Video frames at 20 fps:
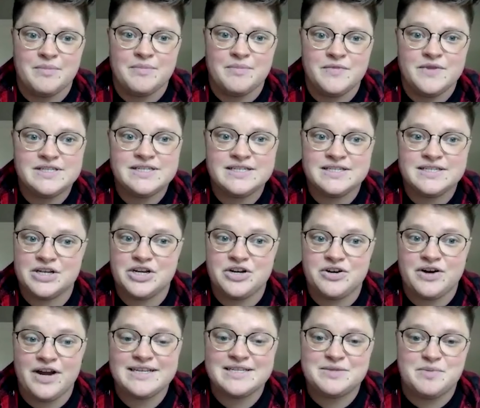This is a
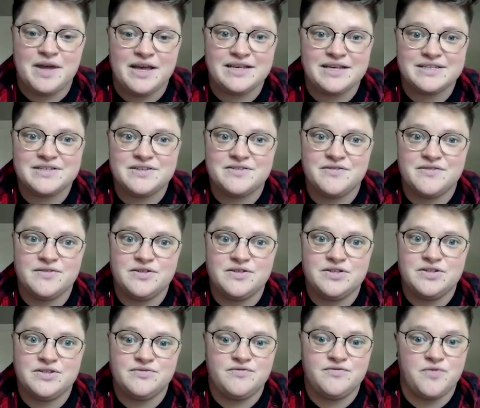great space
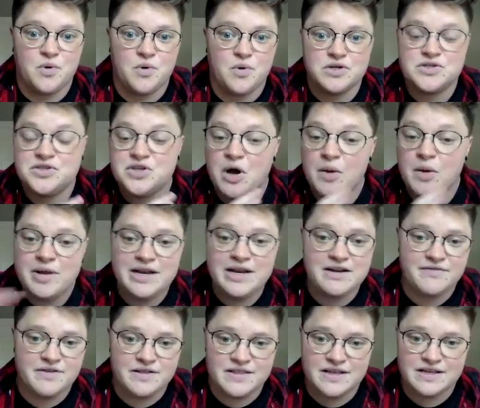for so many
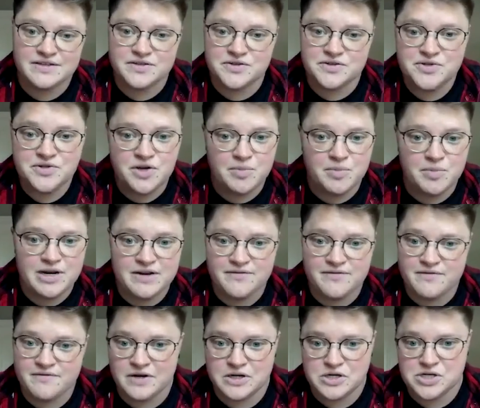different things. There's so many
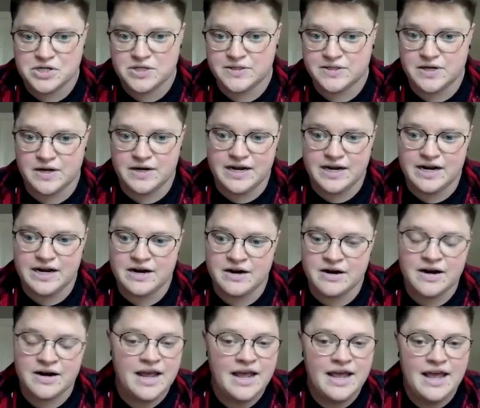different functions on
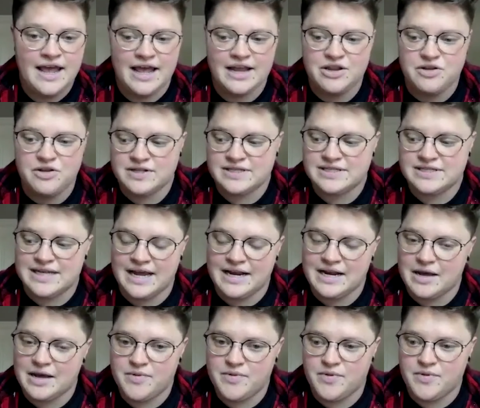here, and you can sign
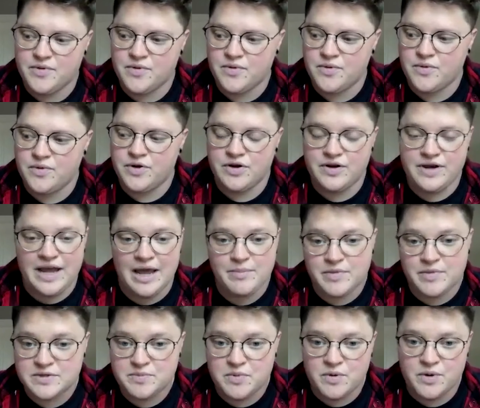up through your
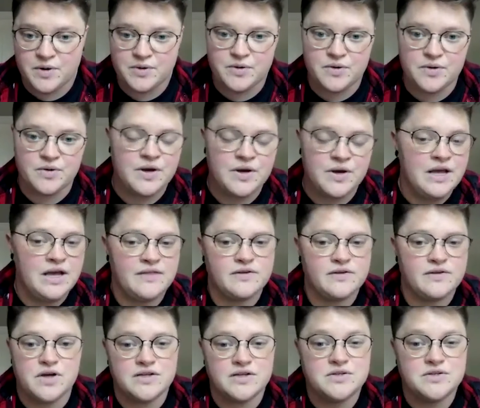campus portal.
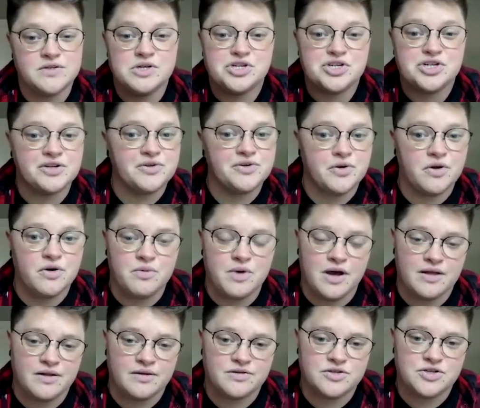There's also a general
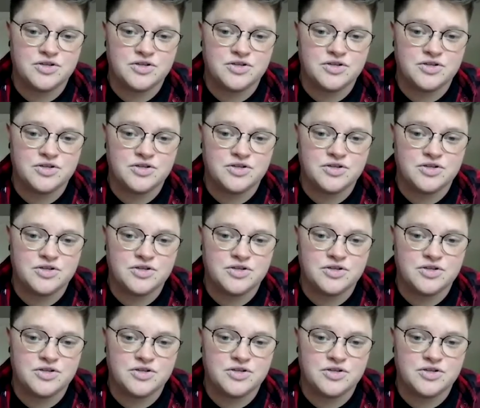one